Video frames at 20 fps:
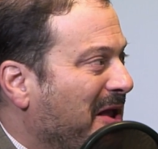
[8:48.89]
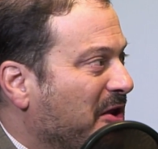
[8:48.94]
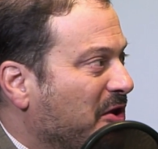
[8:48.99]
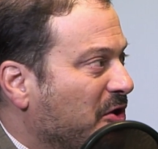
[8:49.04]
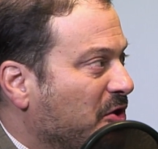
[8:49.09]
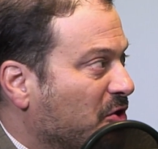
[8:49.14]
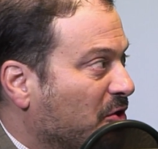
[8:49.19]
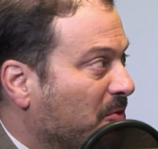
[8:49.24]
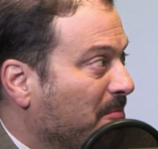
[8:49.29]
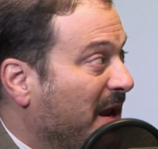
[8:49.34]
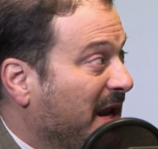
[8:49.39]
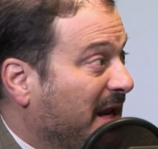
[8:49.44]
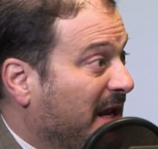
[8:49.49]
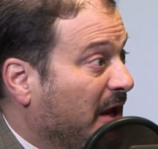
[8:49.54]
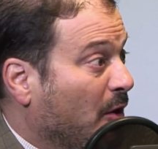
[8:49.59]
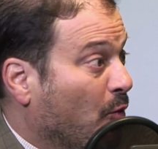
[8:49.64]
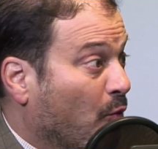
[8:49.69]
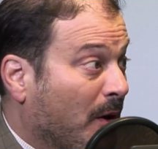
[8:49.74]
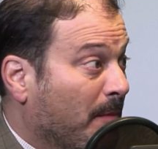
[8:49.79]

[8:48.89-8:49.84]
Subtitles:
you're making